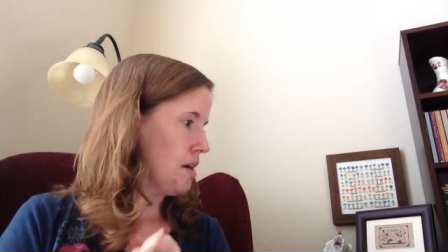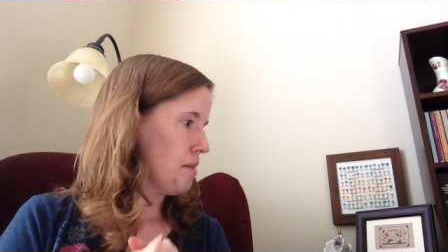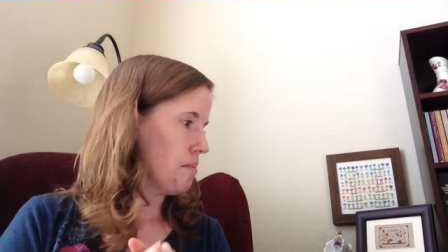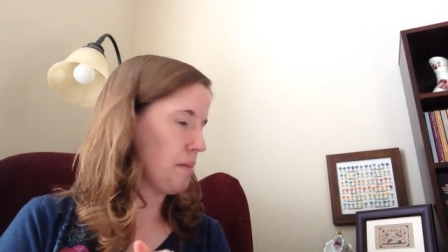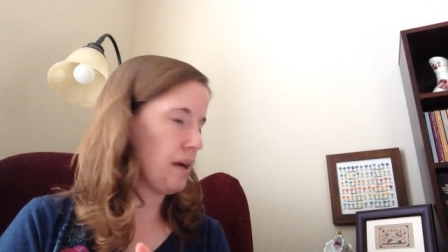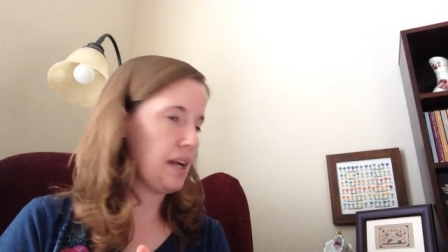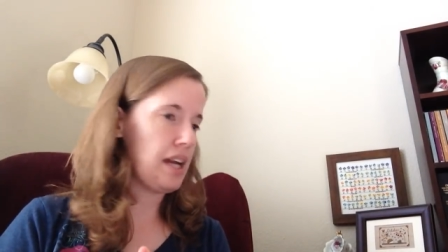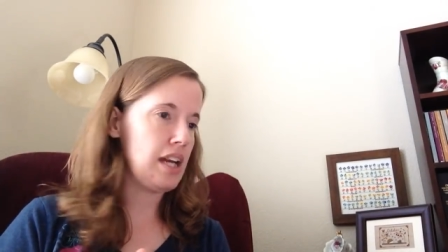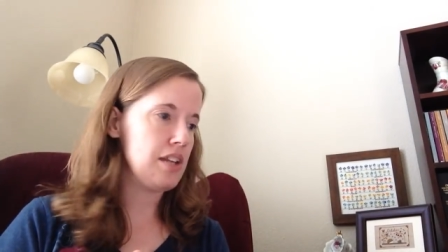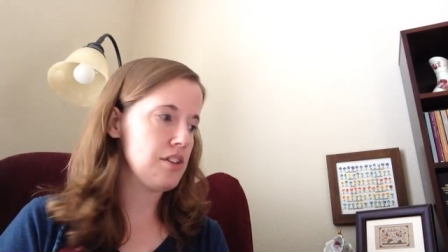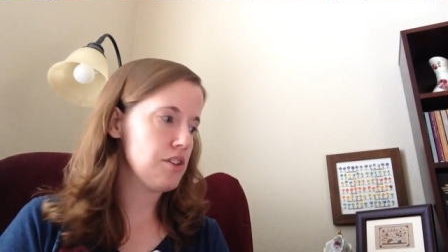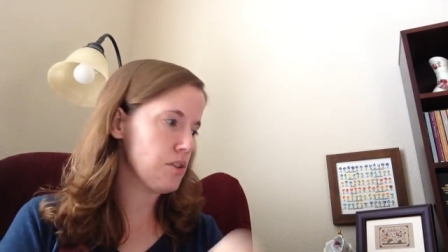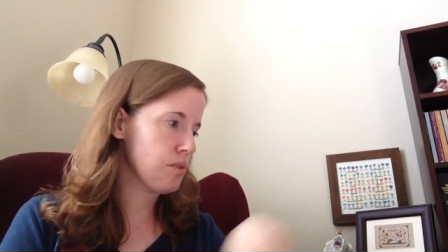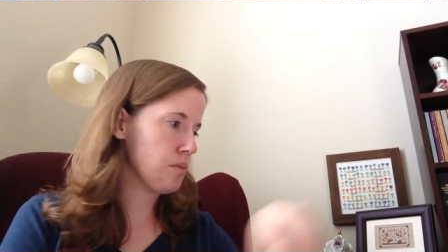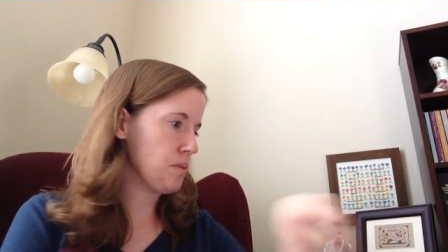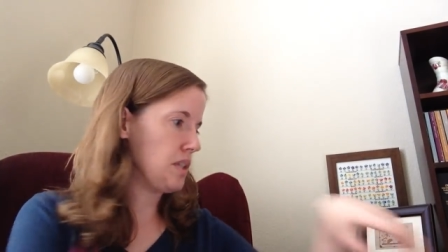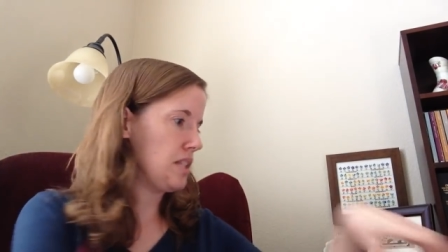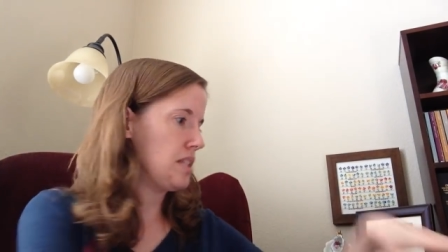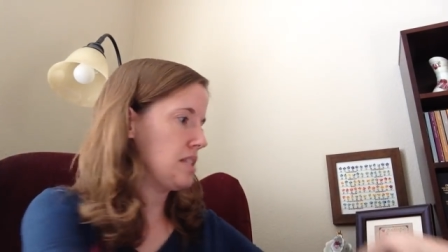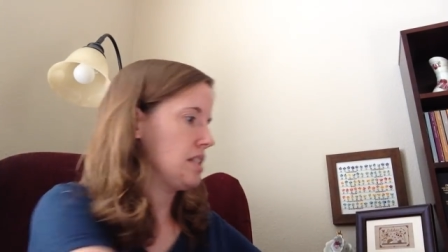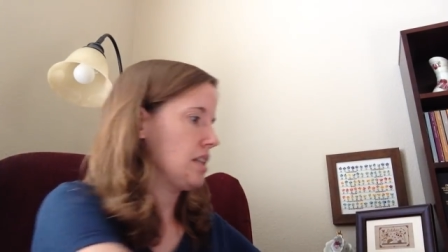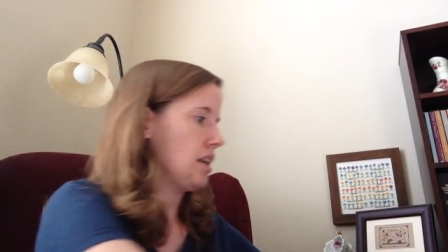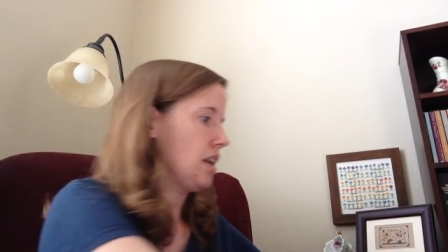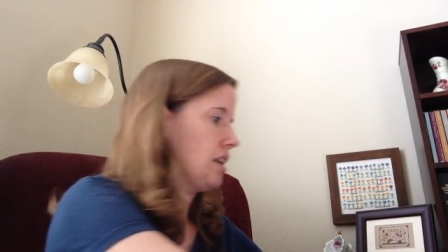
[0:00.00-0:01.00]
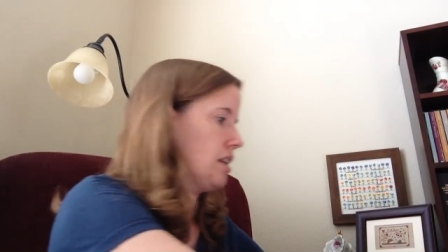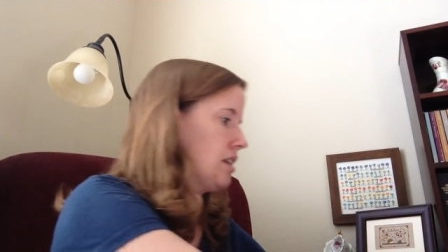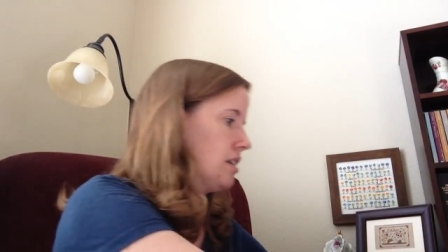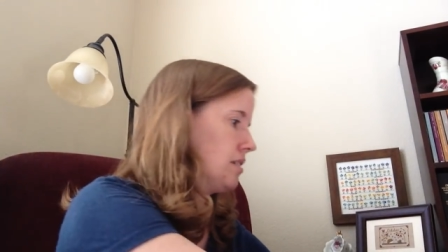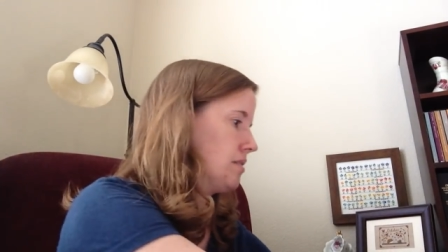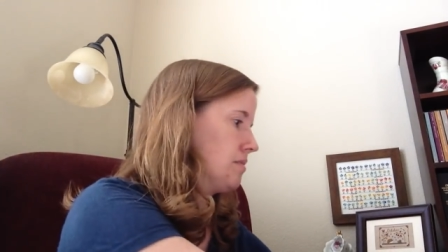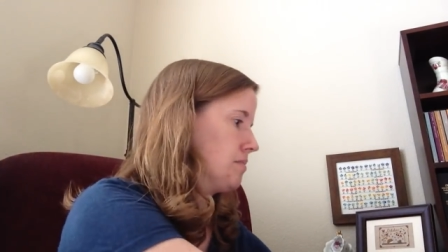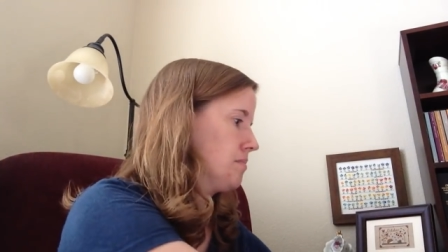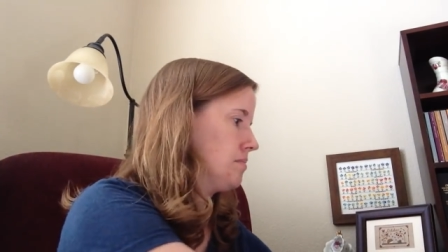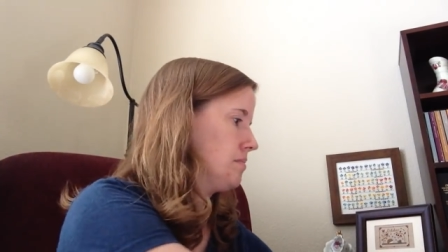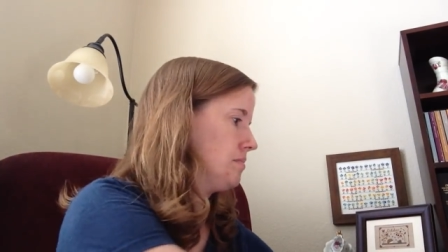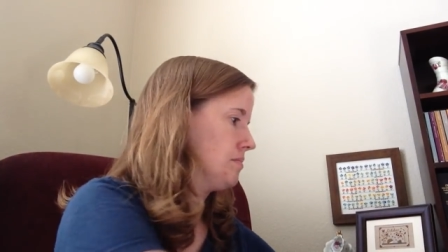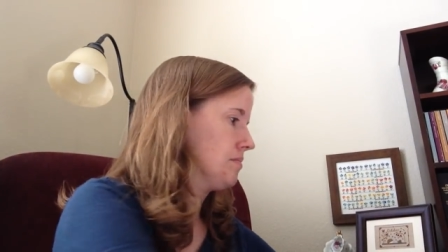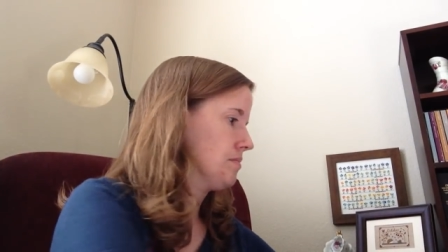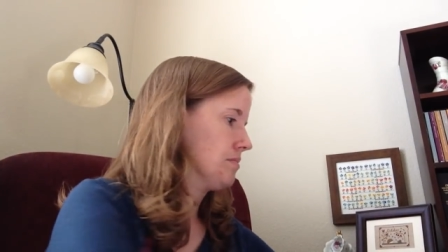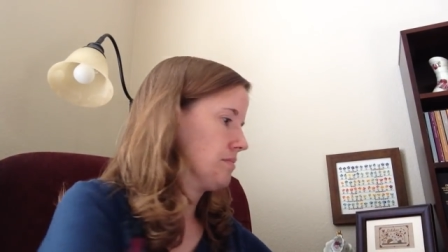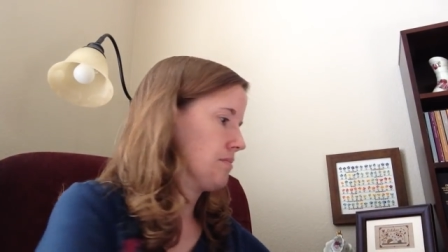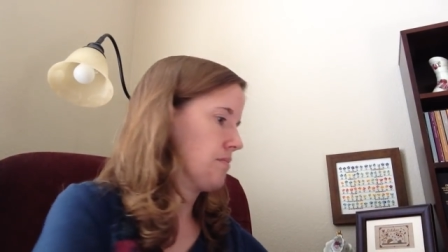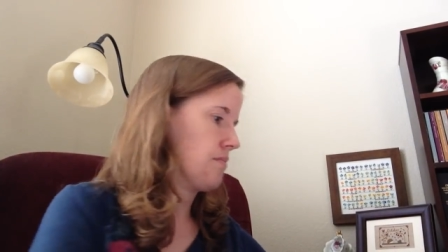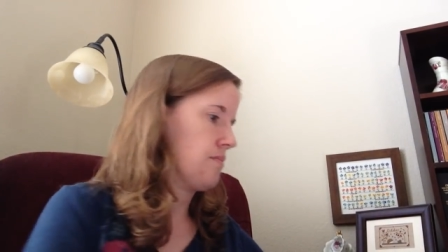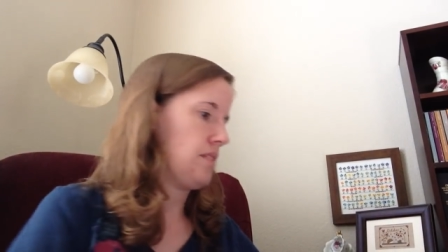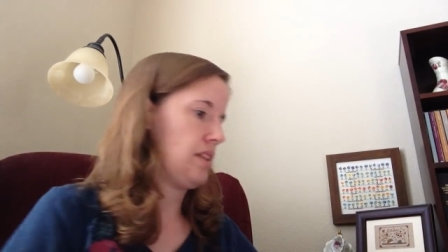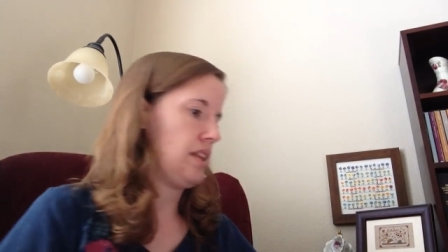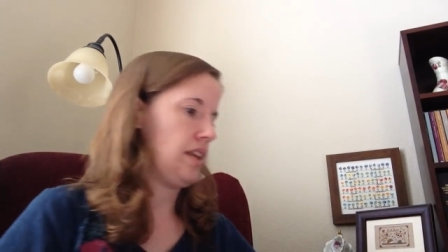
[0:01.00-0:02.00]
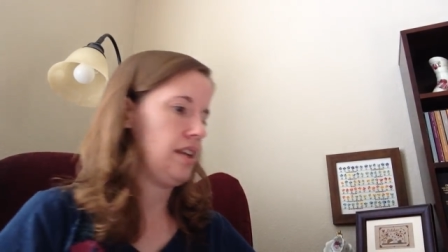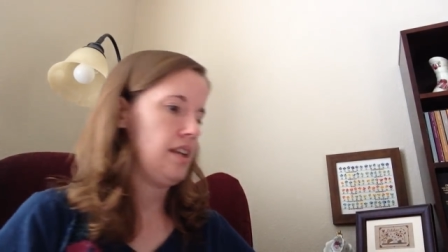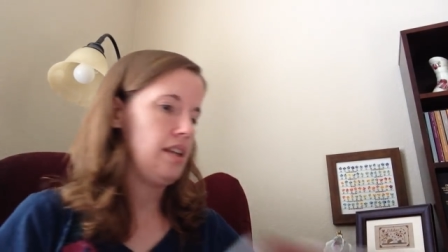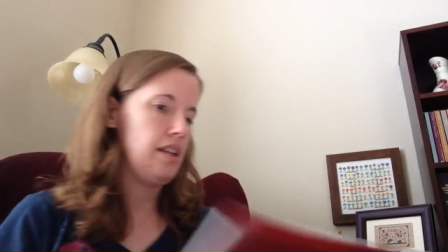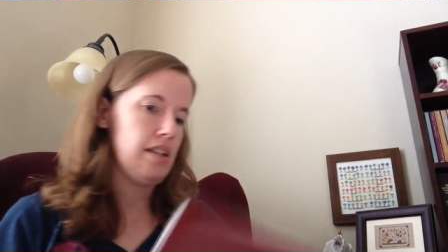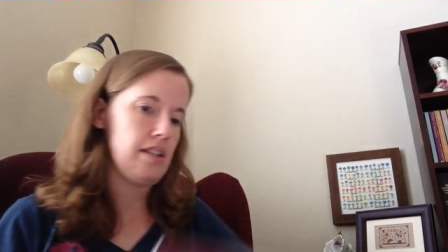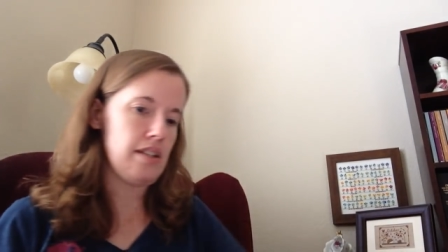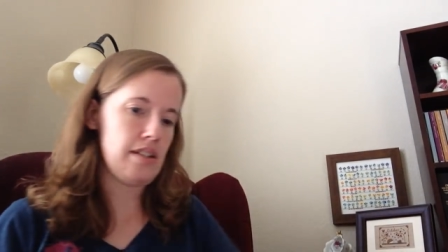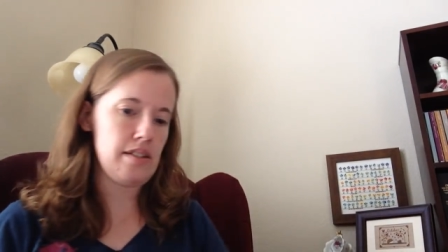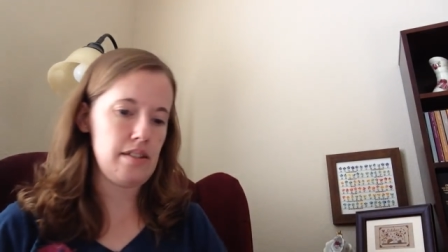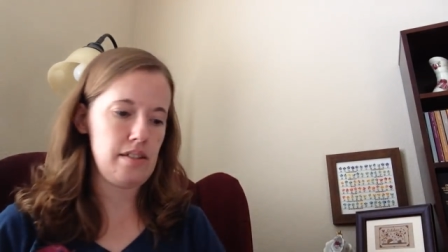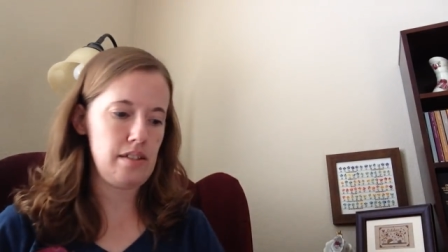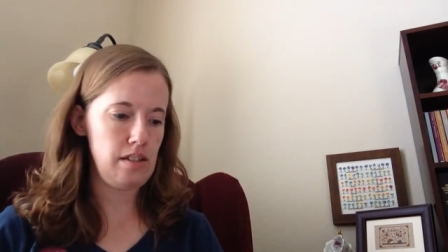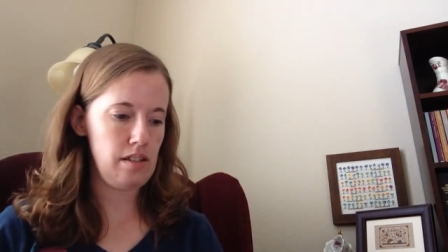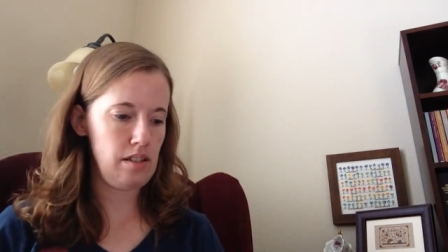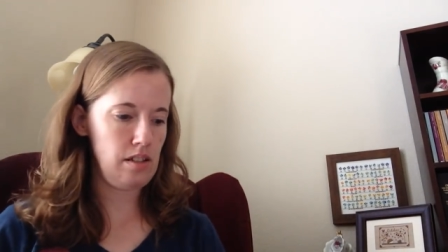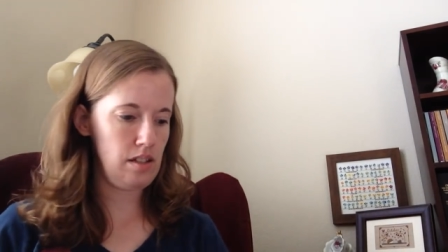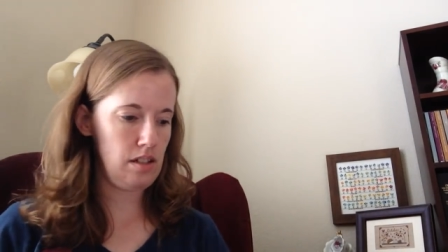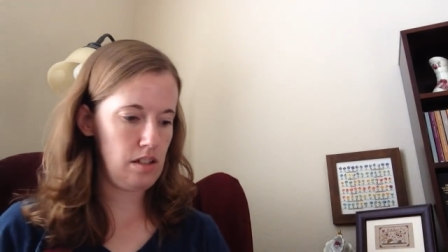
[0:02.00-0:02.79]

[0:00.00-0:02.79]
My other restart is